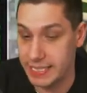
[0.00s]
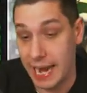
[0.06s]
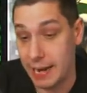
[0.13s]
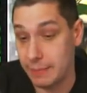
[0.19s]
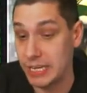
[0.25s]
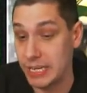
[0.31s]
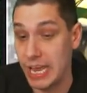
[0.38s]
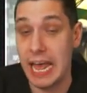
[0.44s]

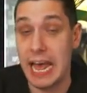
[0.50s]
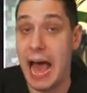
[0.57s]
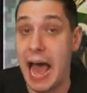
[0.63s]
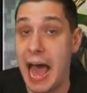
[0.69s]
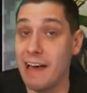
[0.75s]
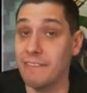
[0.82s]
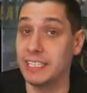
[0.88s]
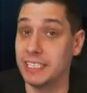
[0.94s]
Adams.
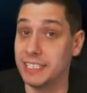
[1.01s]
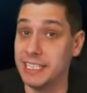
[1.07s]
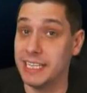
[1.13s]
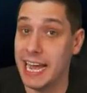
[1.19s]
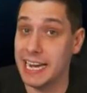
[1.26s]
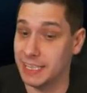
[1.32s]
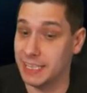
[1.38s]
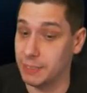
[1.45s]
Obviously,
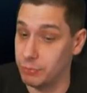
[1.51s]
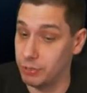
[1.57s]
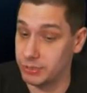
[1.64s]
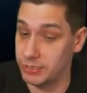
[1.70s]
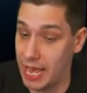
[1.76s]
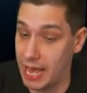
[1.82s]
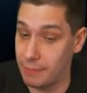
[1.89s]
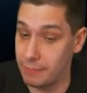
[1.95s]
that's the
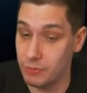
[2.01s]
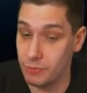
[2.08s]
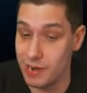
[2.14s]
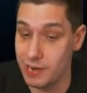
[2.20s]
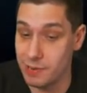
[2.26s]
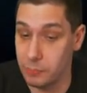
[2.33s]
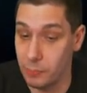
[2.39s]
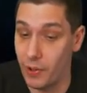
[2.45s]
most common
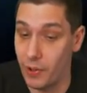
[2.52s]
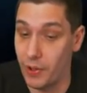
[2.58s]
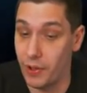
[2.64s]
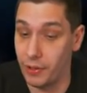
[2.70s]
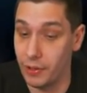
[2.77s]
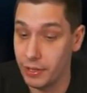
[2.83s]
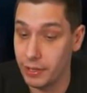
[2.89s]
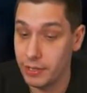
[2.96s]
one to
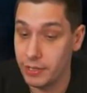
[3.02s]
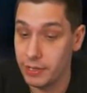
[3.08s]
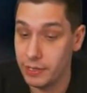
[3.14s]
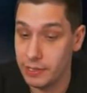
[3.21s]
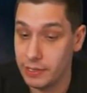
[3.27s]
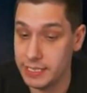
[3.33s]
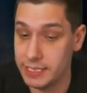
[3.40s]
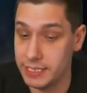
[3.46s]
pull.
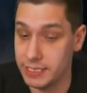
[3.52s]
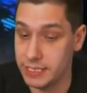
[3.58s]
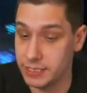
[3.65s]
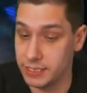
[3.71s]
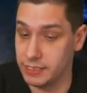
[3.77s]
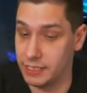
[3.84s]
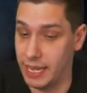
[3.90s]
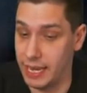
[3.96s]
This
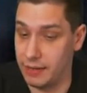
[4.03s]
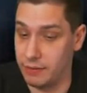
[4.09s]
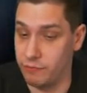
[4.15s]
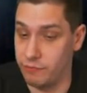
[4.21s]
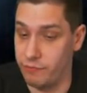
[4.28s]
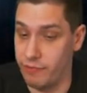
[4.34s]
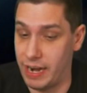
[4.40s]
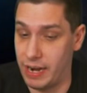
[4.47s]
is, like,
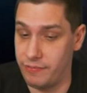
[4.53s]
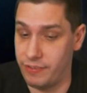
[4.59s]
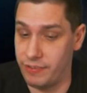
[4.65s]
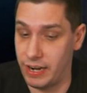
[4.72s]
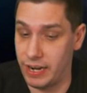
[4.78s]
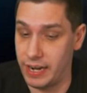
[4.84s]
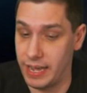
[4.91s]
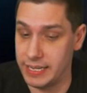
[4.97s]
very,
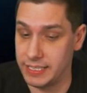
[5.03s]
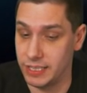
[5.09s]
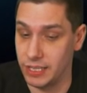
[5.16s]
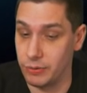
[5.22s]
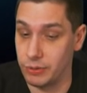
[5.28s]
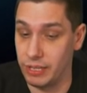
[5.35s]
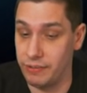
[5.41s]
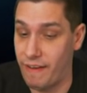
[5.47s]
very nice,
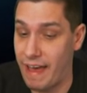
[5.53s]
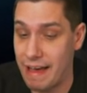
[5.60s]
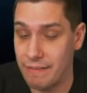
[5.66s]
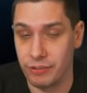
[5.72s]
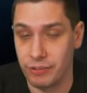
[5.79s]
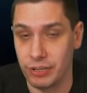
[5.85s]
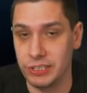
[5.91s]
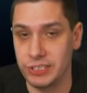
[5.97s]
though. Cliff
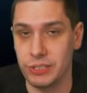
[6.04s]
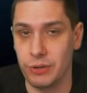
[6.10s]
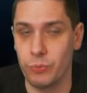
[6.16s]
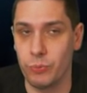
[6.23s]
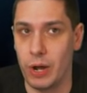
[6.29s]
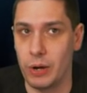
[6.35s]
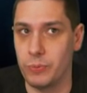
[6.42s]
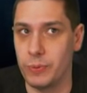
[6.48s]
Avril. So,
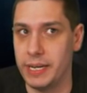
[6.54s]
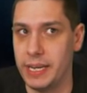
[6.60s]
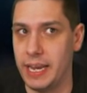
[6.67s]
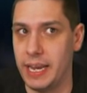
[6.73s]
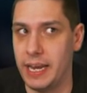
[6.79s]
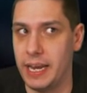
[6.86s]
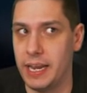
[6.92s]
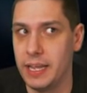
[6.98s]
what? We
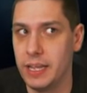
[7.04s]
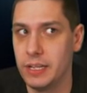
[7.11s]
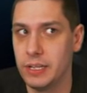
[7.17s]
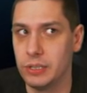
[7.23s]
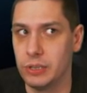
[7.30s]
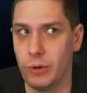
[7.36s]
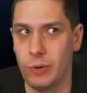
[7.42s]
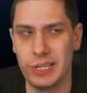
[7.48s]
need
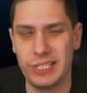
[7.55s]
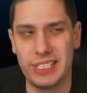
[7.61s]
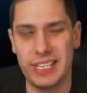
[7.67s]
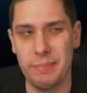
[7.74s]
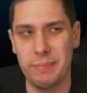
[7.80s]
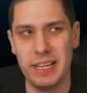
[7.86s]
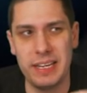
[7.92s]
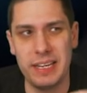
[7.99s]
Lawrence
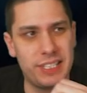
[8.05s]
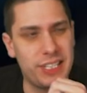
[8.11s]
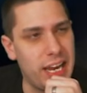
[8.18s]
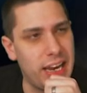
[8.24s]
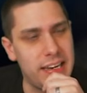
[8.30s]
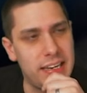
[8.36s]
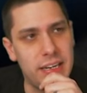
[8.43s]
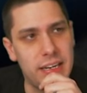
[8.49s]
Timmons
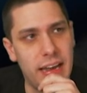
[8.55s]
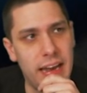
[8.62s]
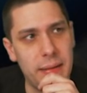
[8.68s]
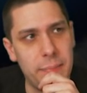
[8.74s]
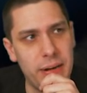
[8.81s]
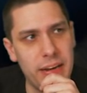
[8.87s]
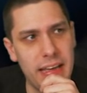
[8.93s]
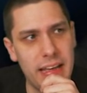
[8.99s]
and
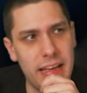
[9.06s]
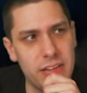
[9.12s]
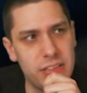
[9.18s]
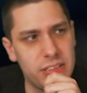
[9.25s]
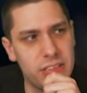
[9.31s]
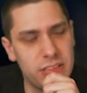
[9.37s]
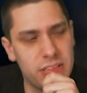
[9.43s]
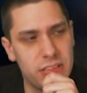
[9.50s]
anybody
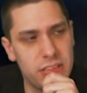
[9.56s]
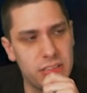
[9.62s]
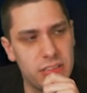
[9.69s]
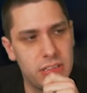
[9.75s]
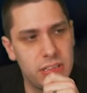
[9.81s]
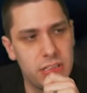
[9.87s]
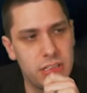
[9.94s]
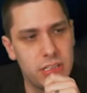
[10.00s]
else?
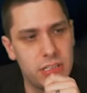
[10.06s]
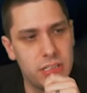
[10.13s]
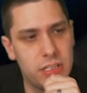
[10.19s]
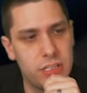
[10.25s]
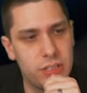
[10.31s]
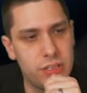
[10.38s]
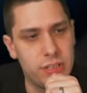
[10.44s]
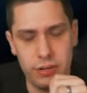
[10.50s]

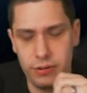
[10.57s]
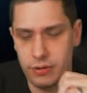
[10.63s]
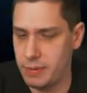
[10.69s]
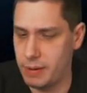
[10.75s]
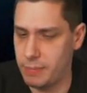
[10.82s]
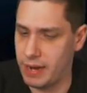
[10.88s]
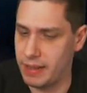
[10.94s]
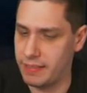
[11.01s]
I'm trying to remember.